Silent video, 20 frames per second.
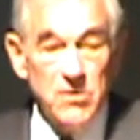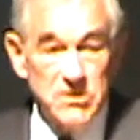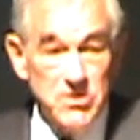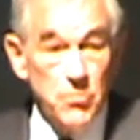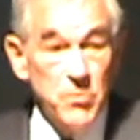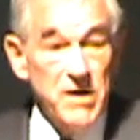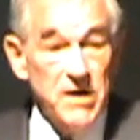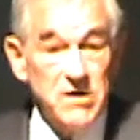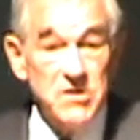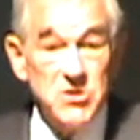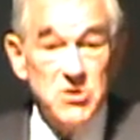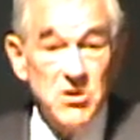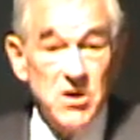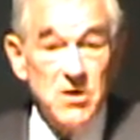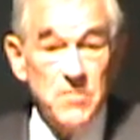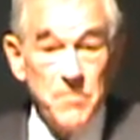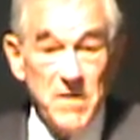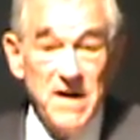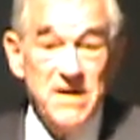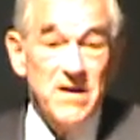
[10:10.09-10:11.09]
So we could
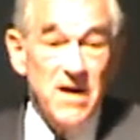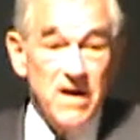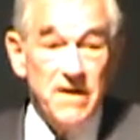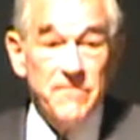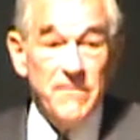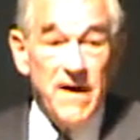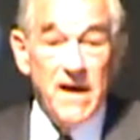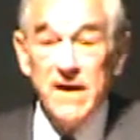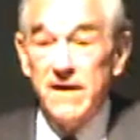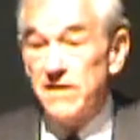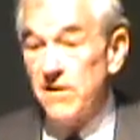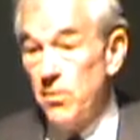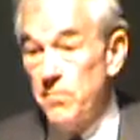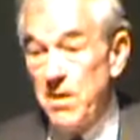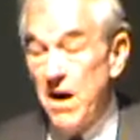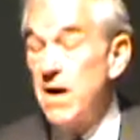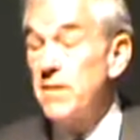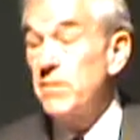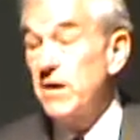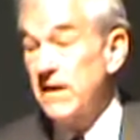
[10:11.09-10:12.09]
start by nullifying
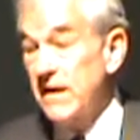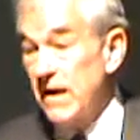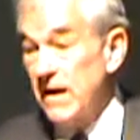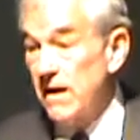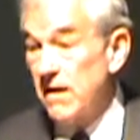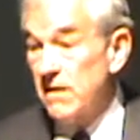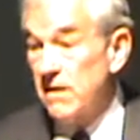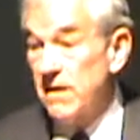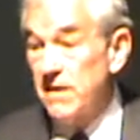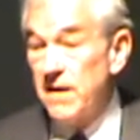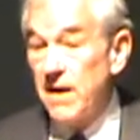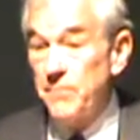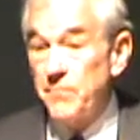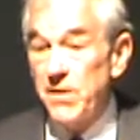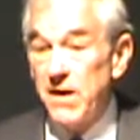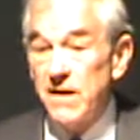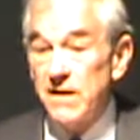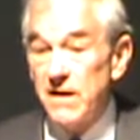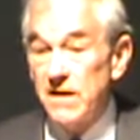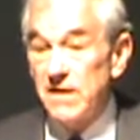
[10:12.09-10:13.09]
Obamacare.